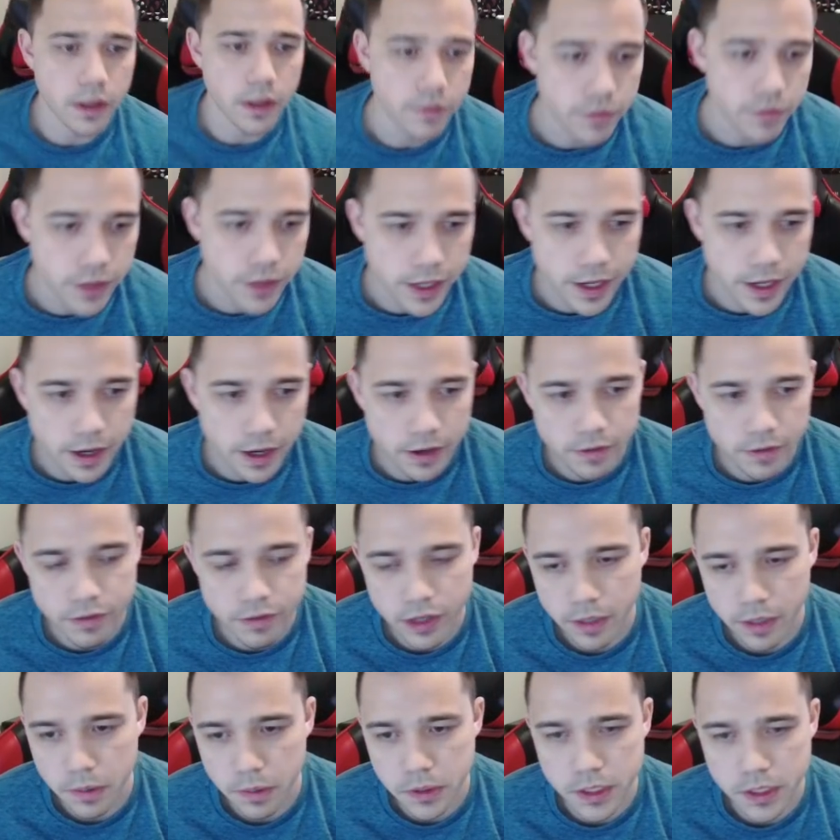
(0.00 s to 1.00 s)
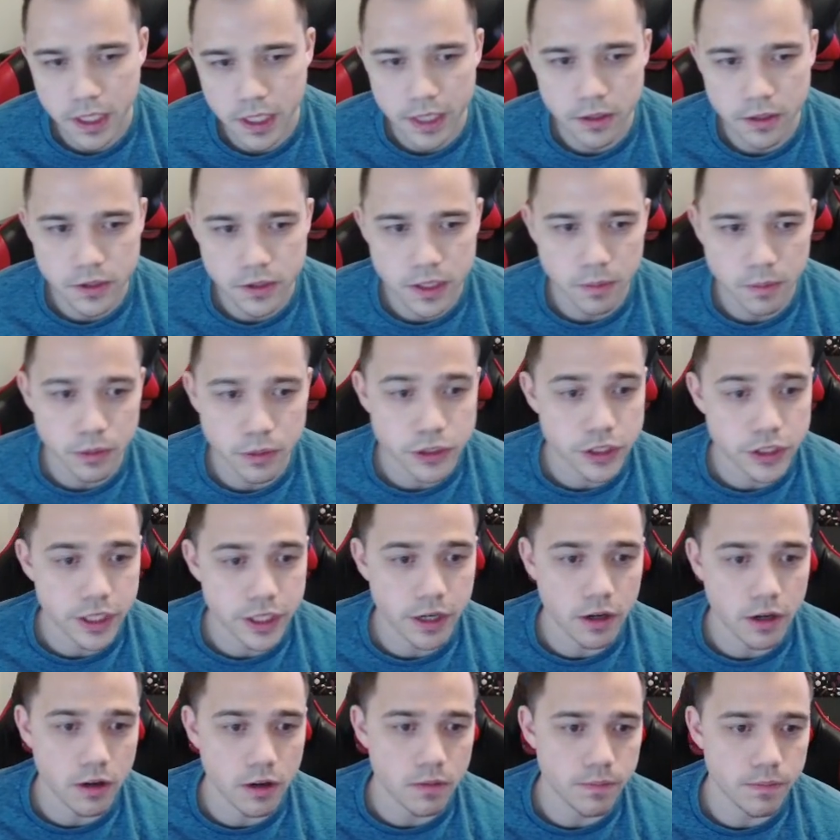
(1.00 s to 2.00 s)
if they're able to line those up, which they
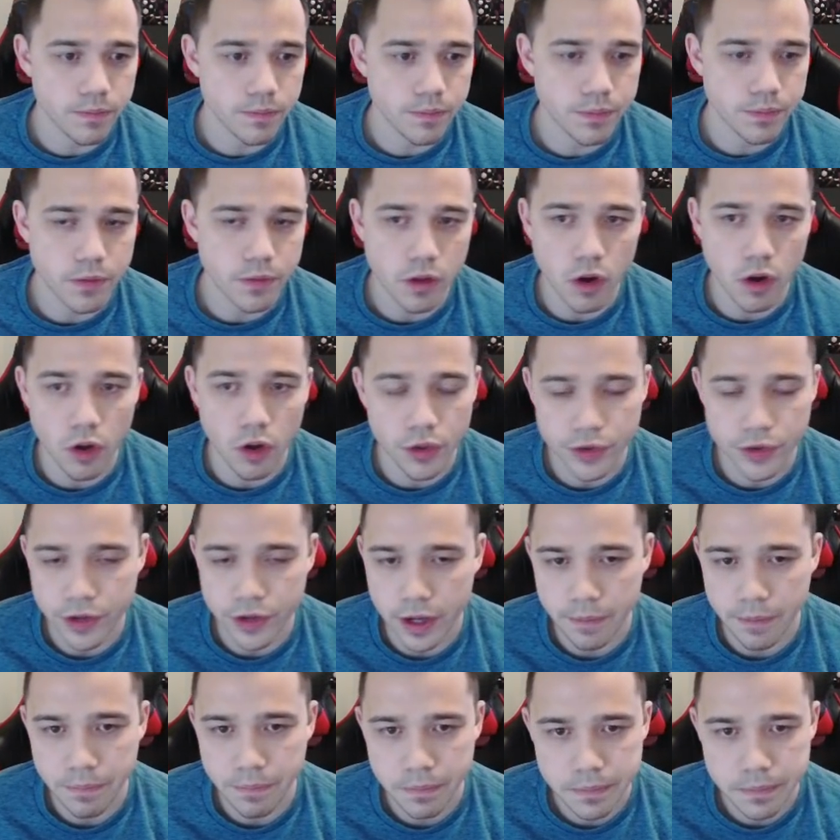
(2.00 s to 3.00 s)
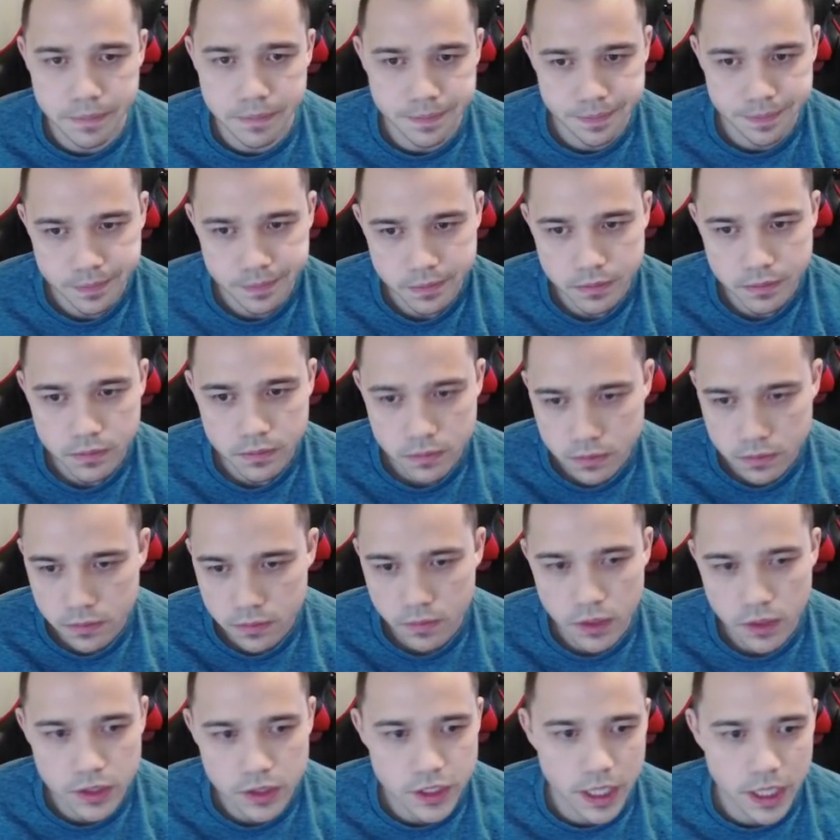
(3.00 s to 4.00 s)
are all the time,
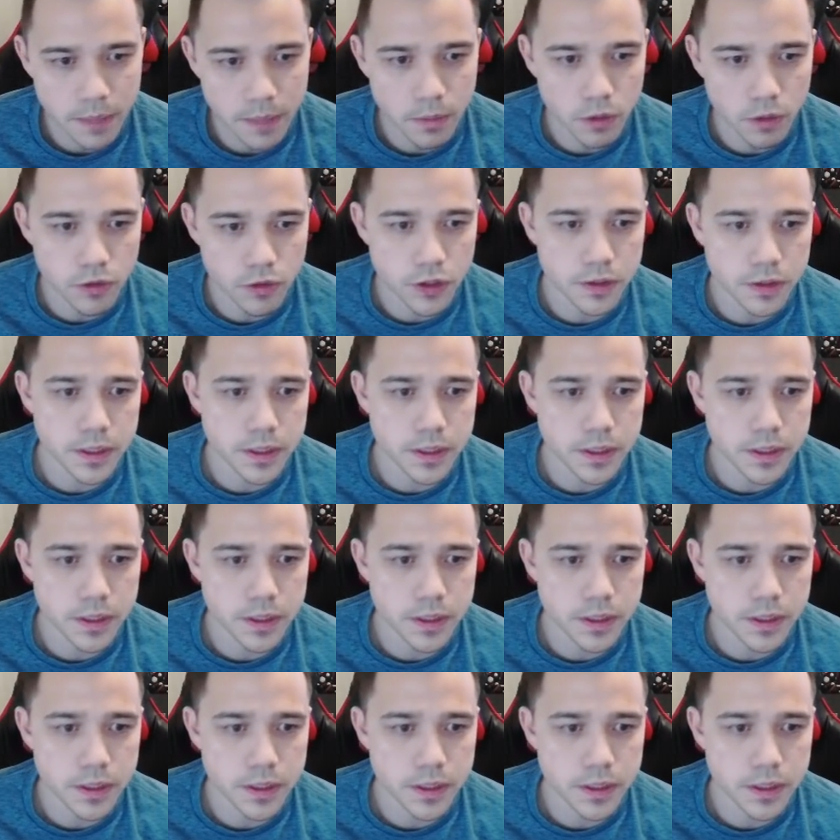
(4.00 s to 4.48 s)
game over.